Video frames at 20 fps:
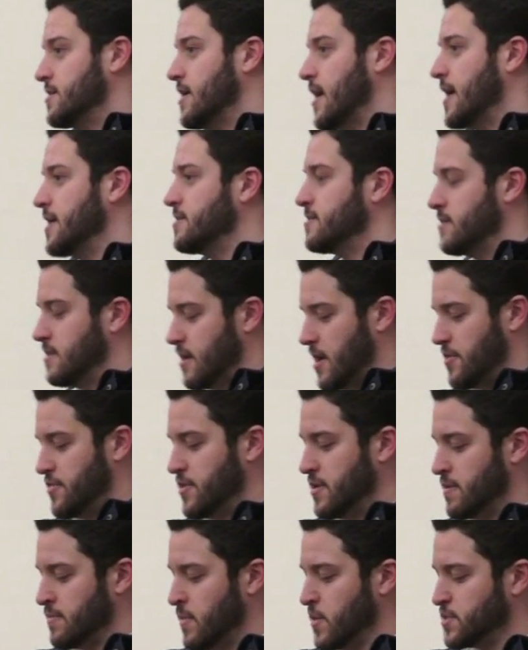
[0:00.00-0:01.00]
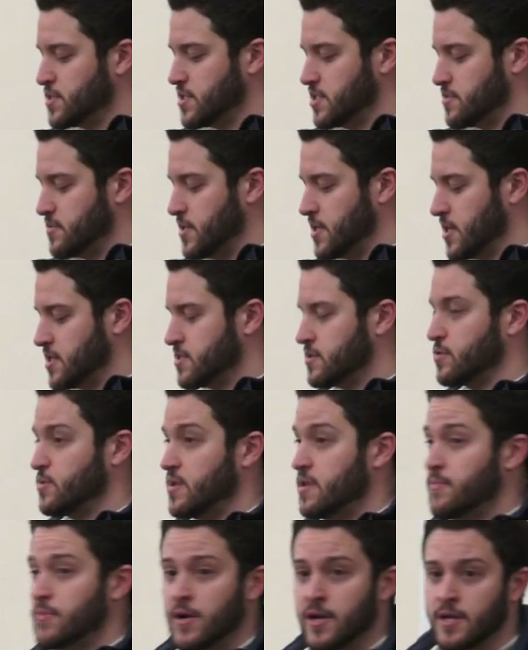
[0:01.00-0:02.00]
I, I, I think mostly it's because
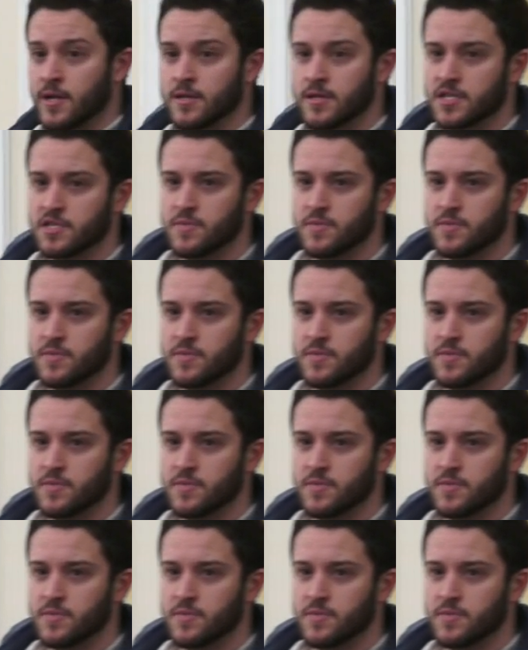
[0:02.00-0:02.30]
3D printing,